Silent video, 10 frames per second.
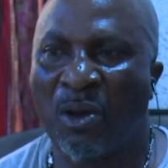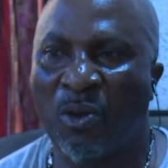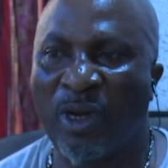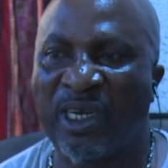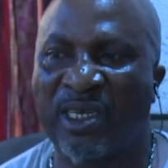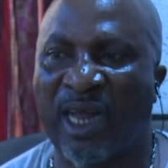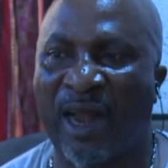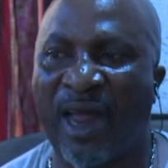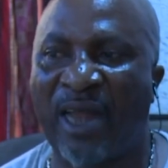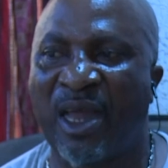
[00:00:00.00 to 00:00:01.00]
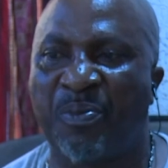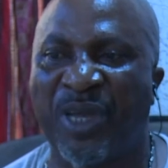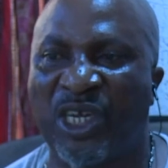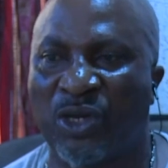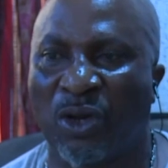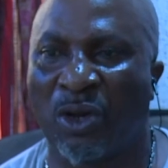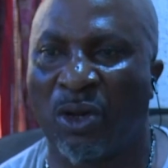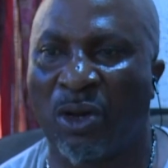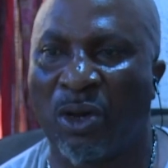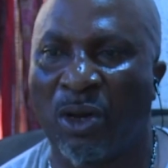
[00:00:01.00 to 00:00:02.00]
With his career day picture,
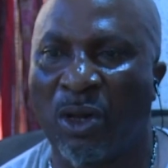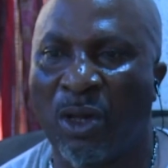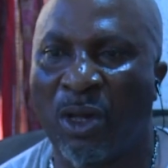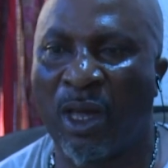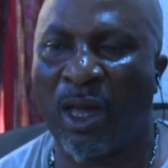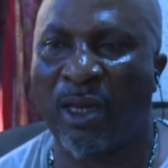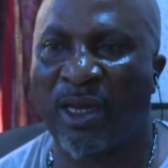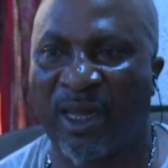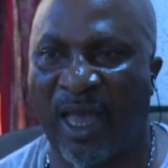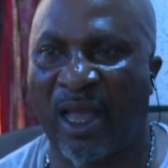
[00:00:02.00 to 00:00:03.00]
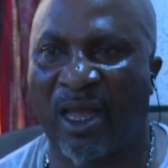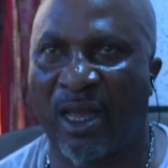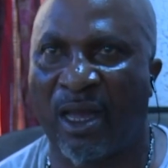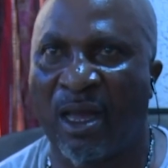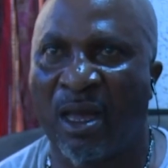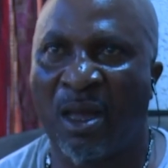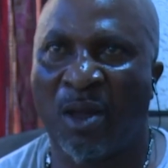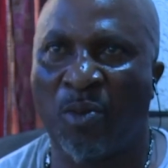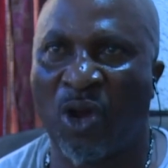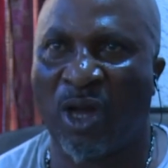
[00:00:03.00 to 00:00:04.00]
the cake,
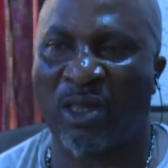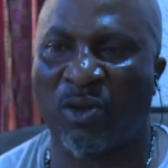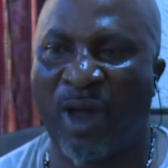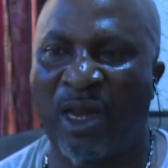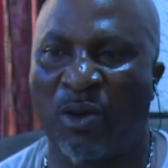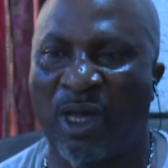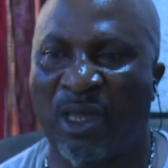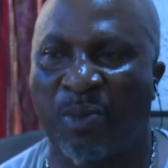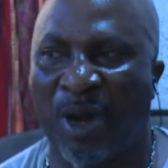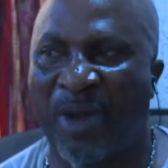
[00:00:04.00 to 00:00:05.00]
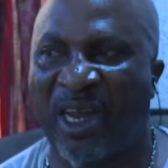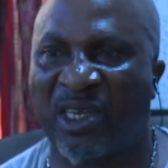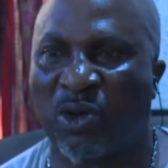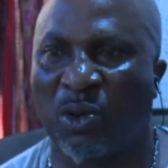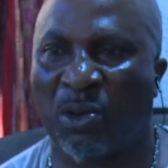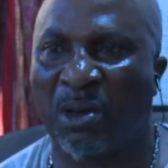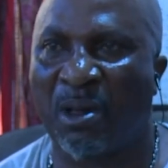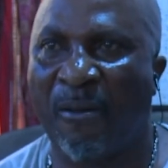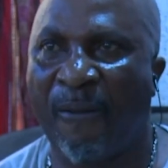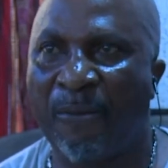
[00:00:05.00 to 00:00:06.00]
because when he was in primary school,
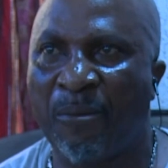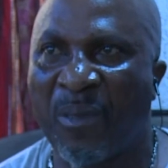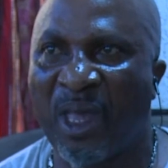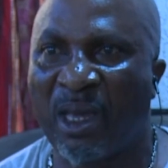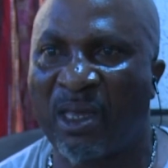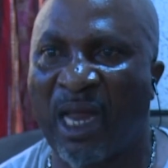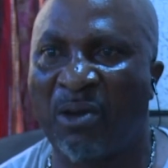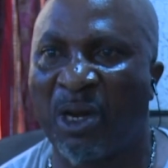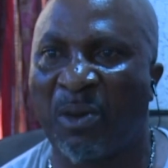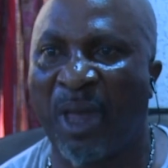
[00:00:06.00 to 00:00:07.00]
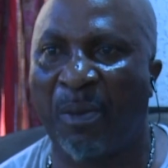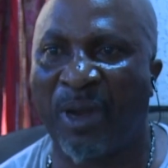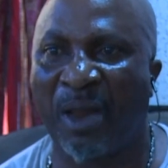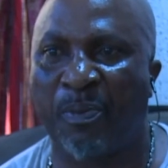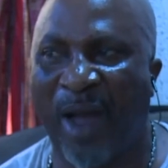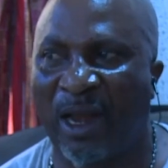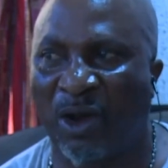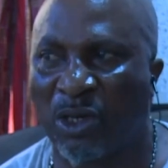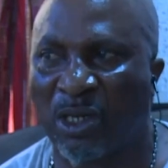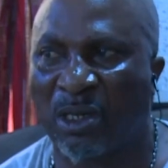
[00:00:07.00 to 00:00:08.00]
he said he wanted to be a plane
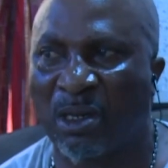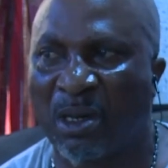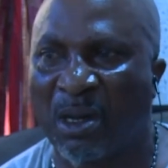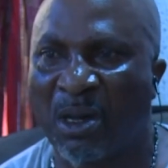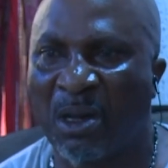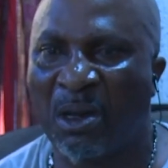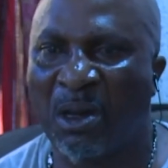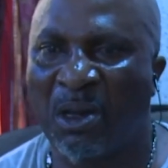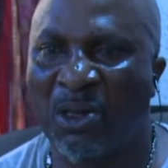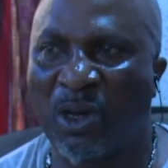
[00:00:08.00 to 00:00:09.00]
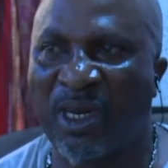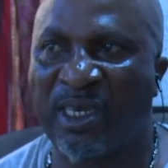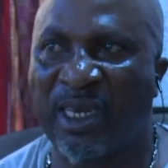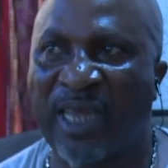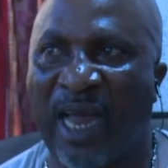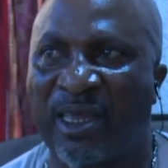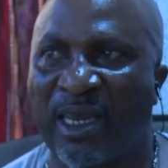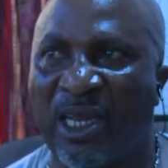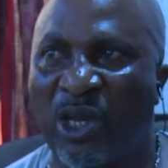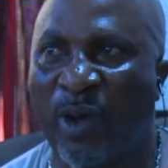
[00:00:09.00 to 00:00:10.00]
pilot. So the sisters
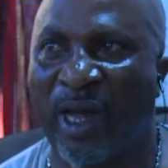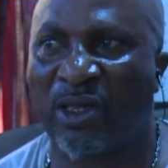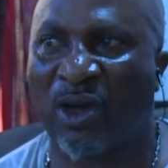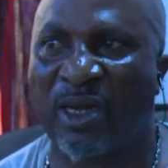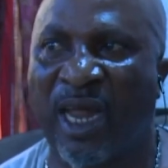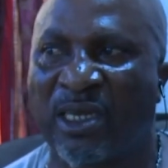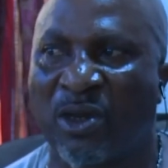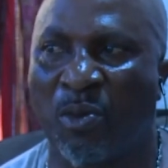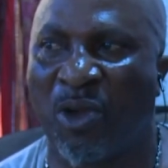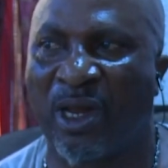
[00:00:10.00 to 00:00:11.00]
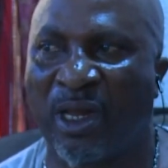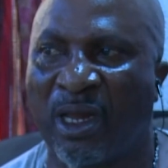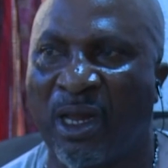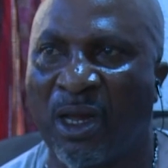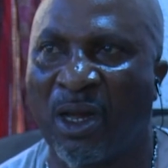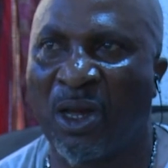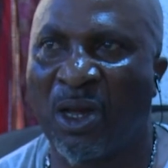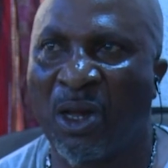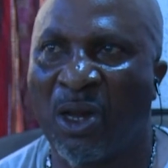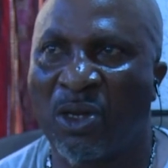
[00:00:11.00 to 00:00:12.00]
in the US ordered somebody
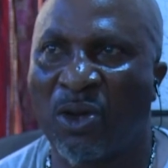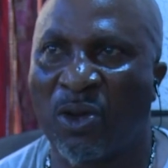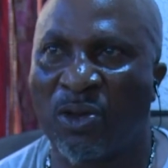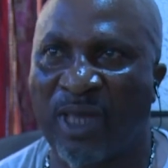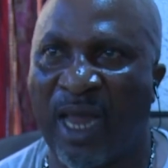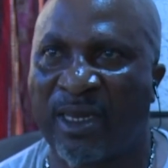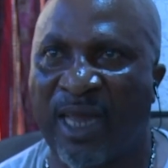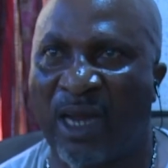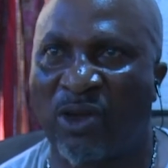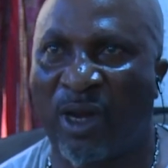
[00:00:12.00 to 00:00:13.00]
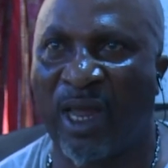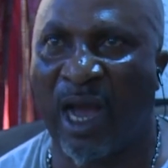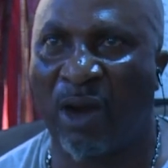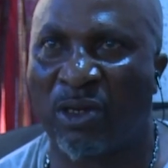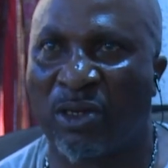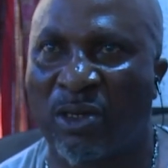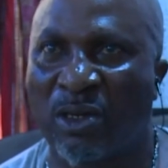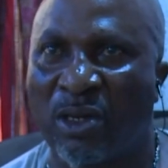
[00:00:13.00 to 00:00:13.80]
to send cake to the house